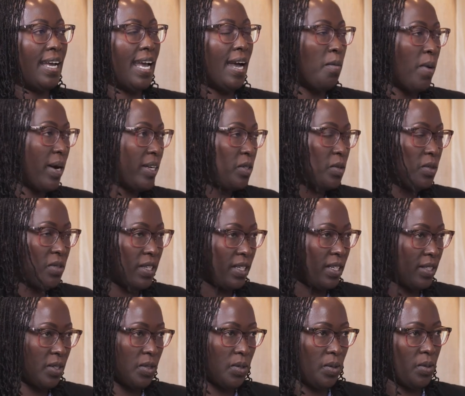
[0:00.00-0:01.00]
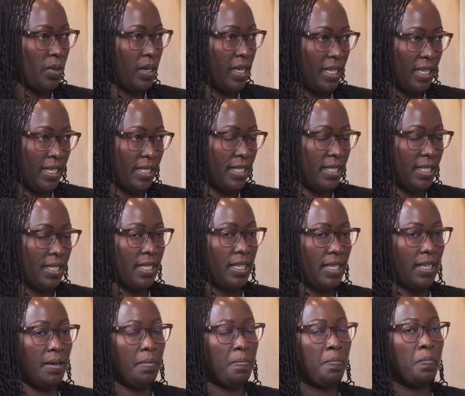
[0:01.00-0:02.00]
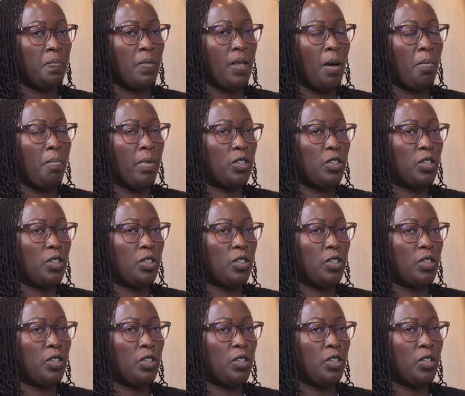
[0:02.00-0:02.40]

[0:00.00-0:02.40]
why do you think so, etc.